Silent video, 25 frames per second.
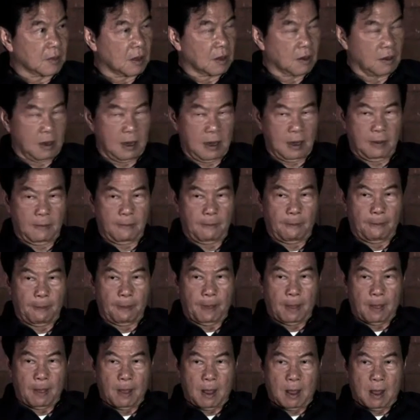Okay?
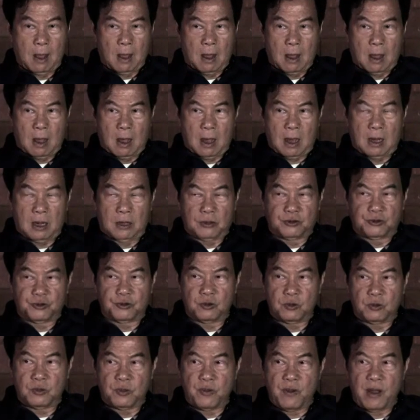And the
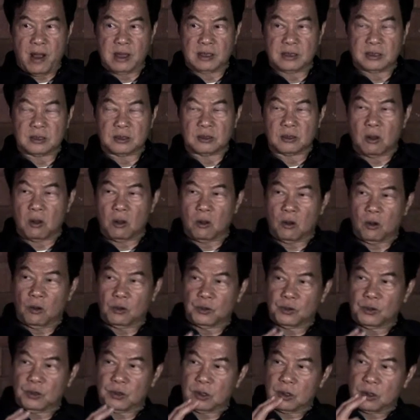true breath not go
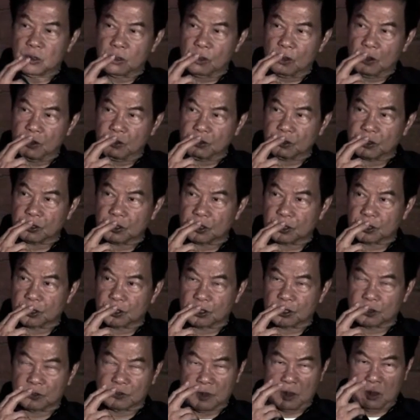to the
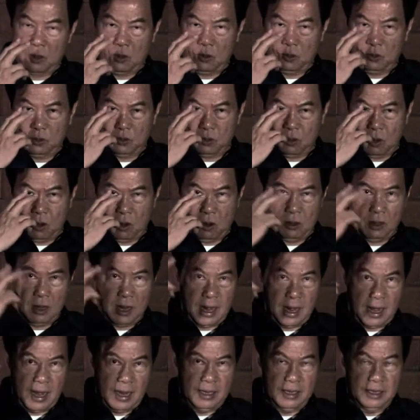nose, but go to all
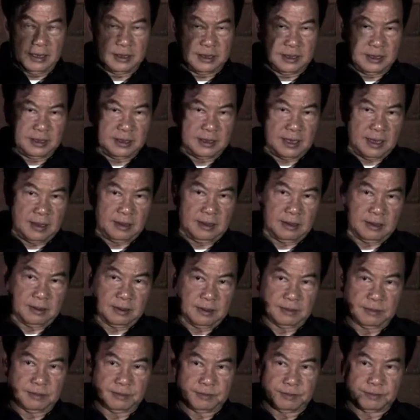the energy center.
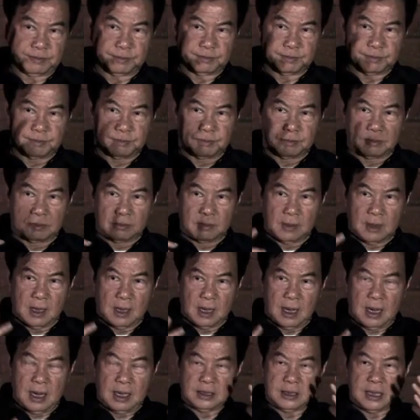
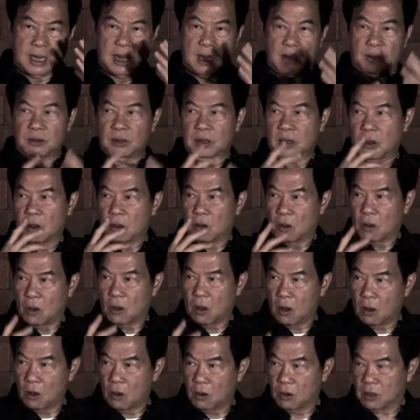That's how
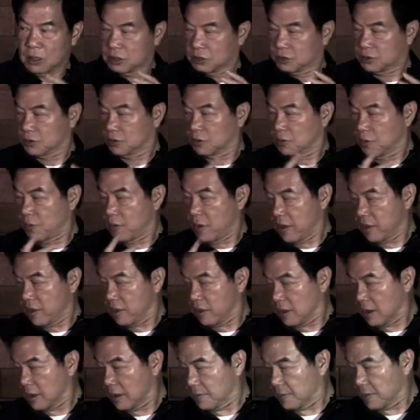all the true breath
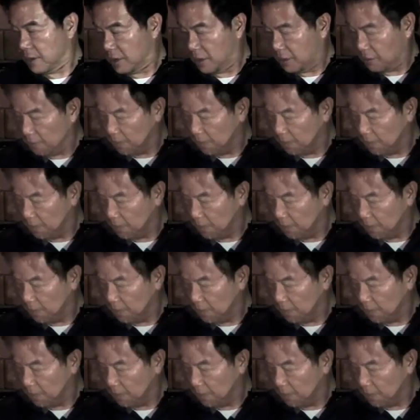coming.